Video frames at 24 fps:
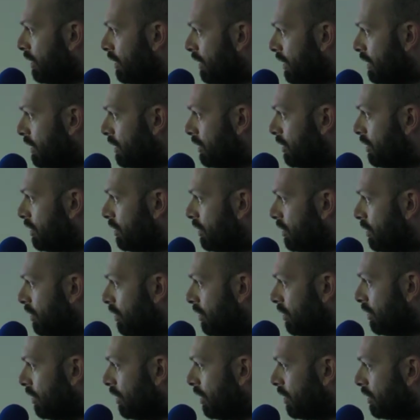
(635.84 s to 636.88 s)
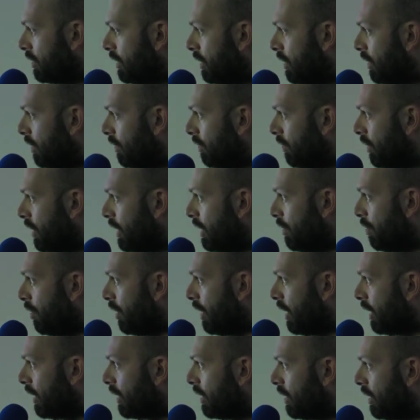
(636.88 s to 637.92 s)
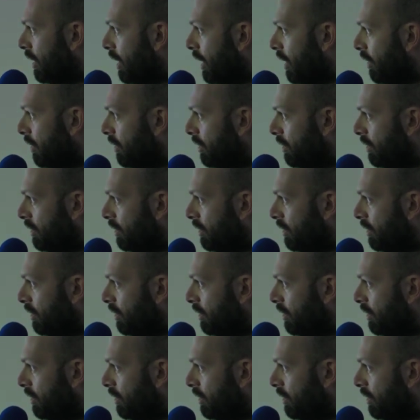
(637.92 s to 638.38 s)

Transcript: Oh, it didn't really work. Oh,